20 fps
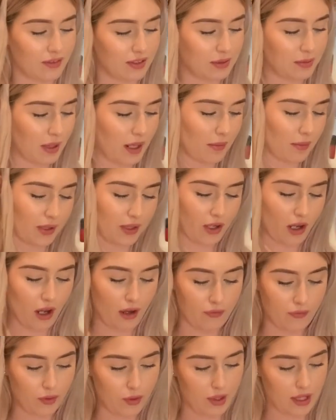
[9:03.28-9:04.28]
is probably
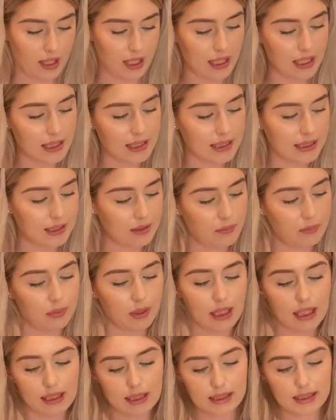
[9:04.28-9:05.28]
not for this,
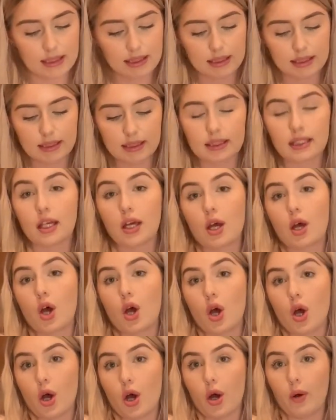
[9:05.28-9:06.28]
but
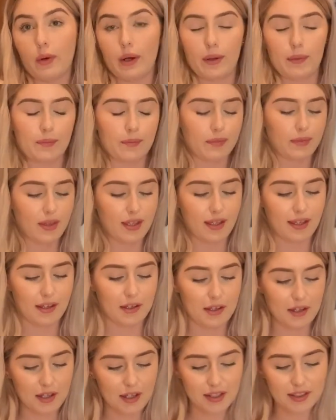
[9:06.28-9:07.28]
oh well.
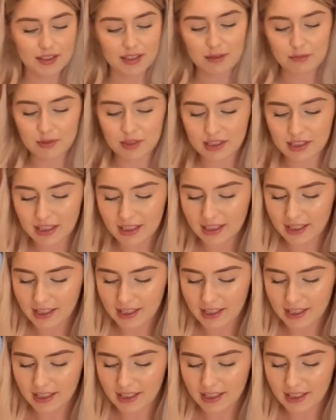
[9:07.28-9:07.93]
I'm just gonna